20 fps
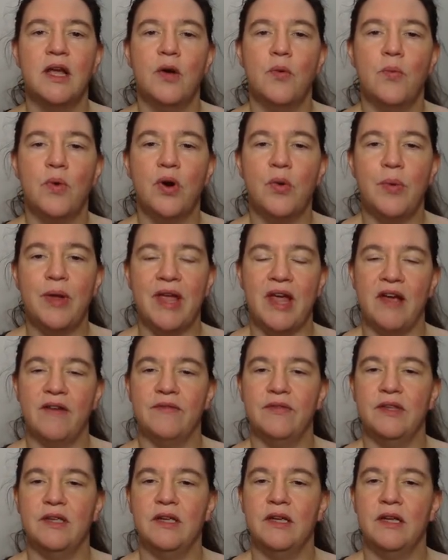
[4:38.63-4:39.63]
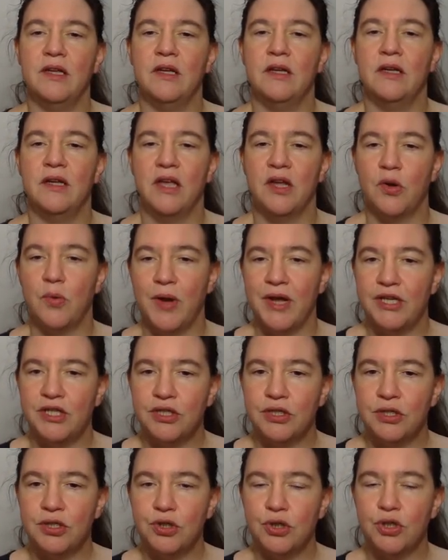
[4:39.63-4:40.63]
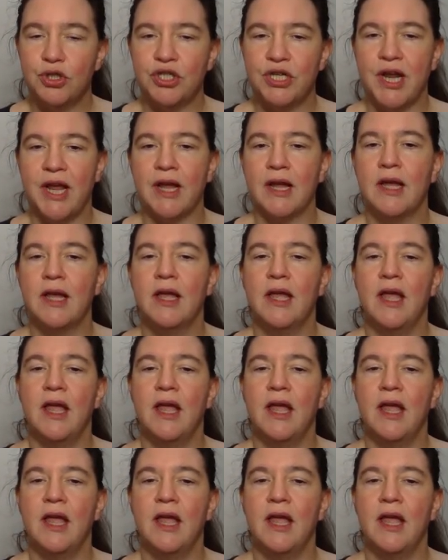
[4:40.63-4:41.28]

where we have the equations to check,